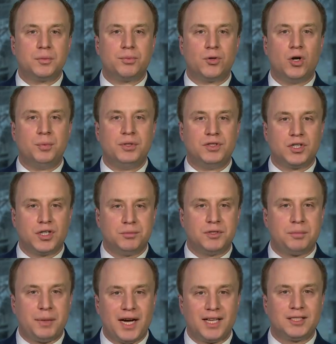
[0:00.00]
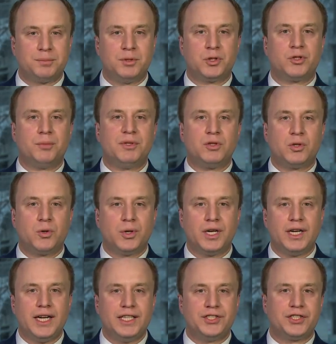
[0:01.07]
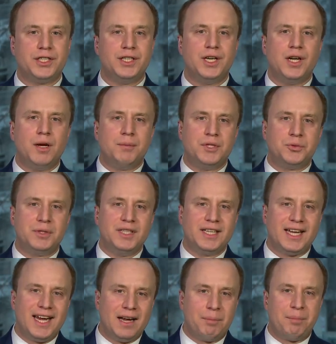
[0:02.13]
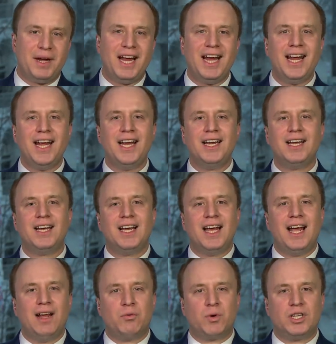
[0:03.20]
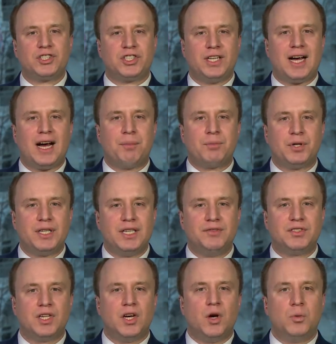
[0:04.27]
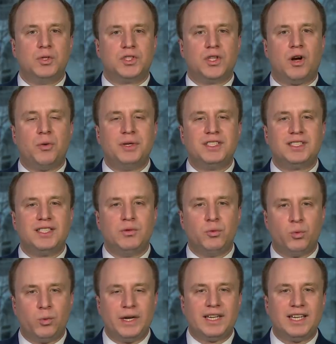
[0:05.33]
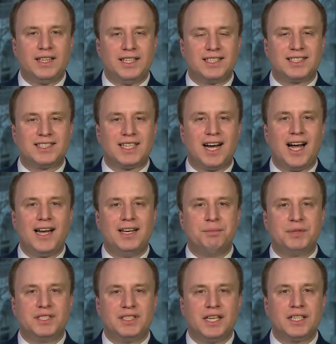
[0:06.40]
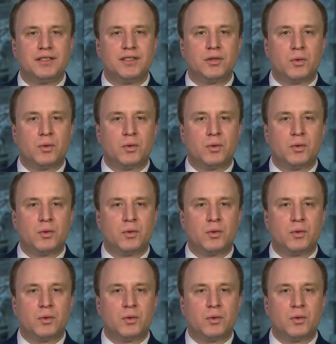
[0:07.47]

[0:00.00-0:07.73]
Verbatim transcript: probe in terms of possible criminal coordination between the campaign and Russian operatives was always the WikiLeaks side, in particular